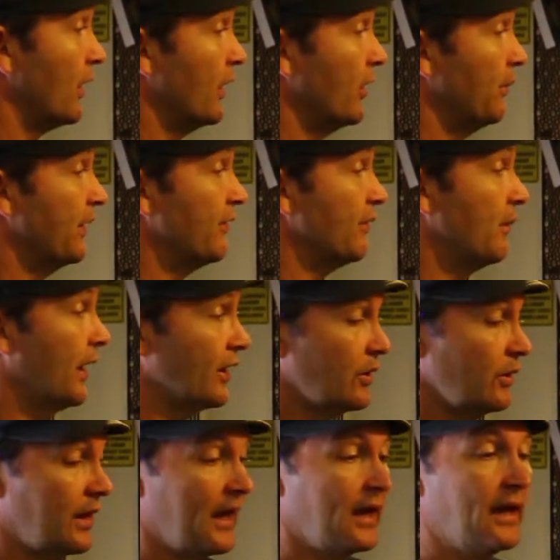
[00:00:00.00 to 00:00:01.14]
a little bit of a mark,
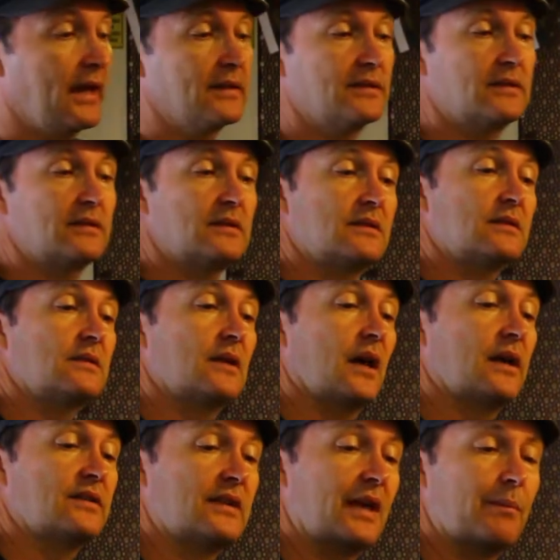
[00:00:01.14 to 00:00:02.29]
you can get
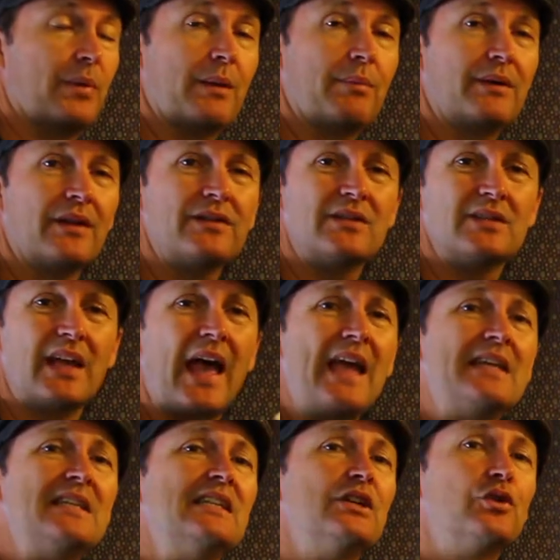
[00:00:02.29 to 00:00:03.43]
sandpaper. Now this is an
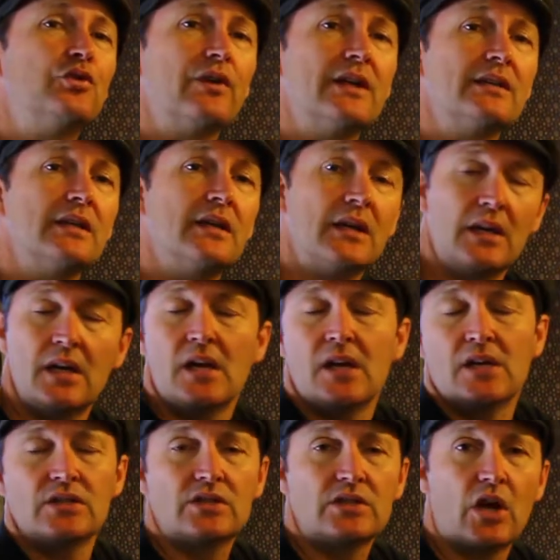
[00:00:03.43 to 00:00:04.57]
80 grit,
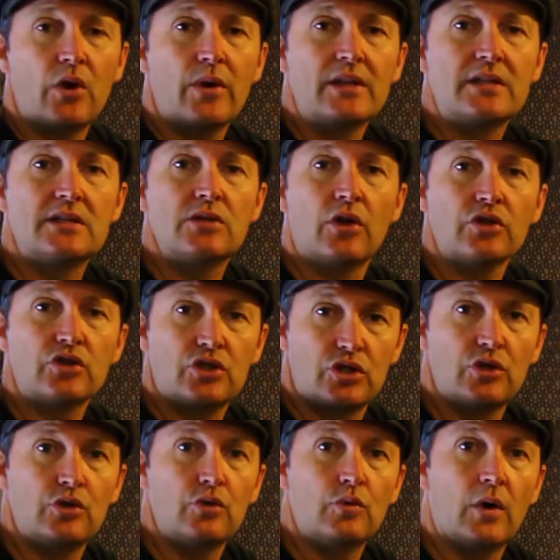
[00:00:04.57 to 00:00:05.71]
so it's not
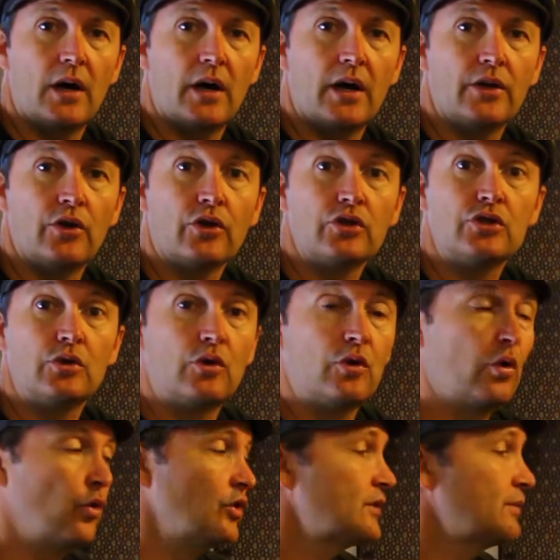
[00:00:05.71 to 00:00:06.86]
too
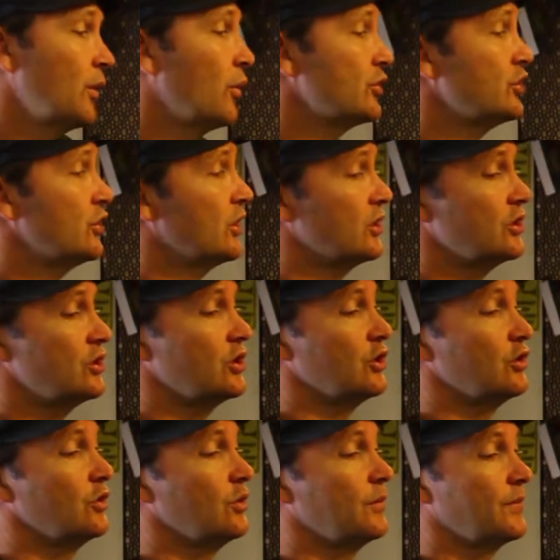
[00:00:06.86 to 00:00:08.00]
coarse, but what you can
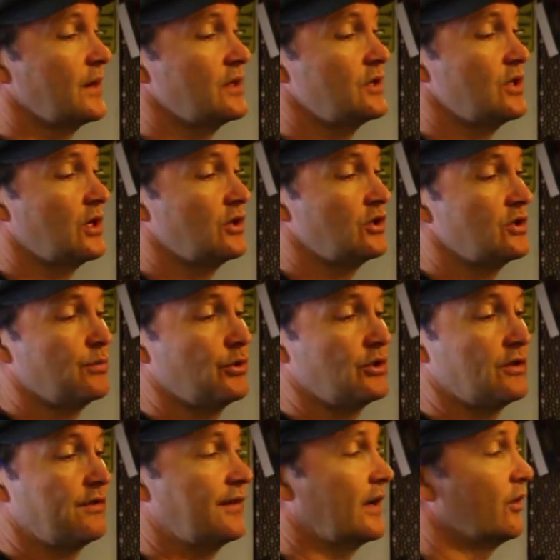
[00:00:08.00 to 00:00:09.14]
do is you can just put
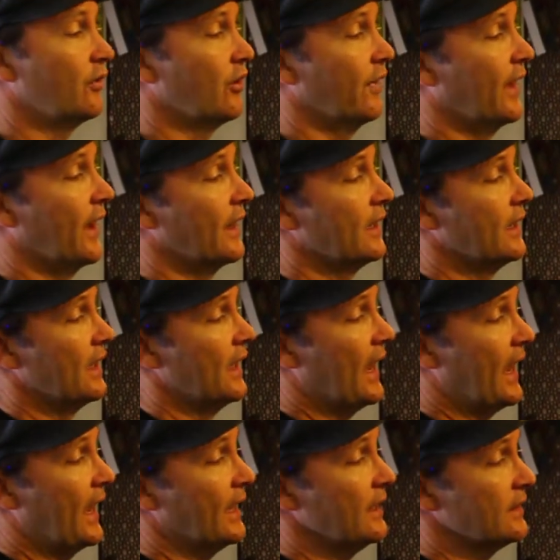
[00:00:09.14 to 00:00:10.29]
your finger on that
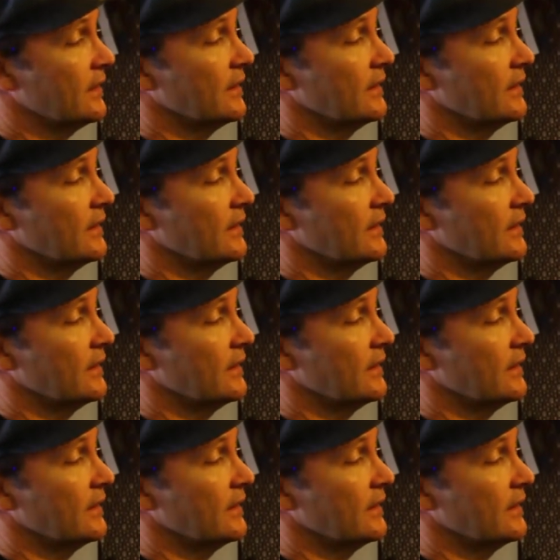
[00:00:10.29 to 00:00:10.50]
and